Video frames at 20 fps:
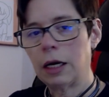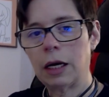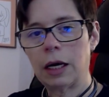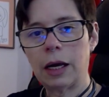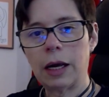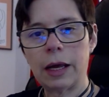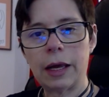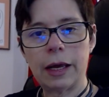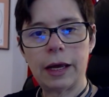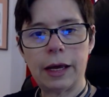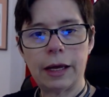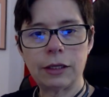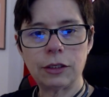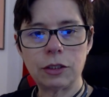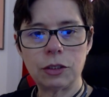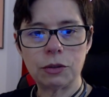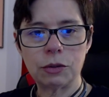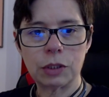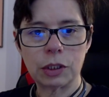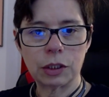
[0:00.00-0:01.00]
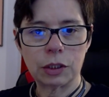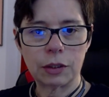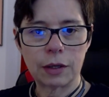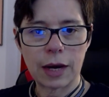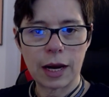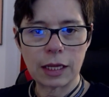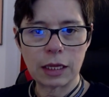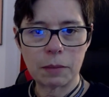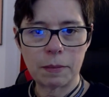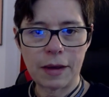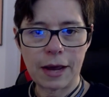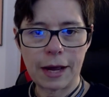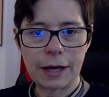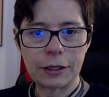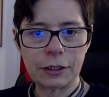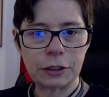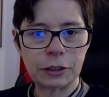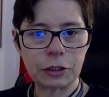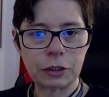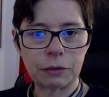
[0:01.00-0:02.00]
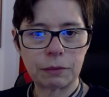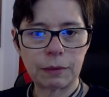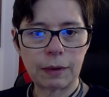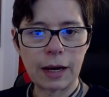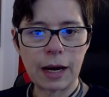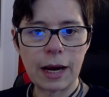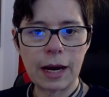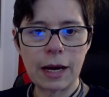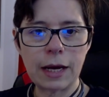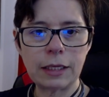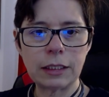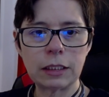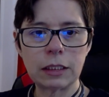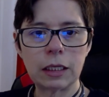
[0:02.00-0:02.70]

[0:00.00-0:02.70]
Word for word: and you can create the pattern, great.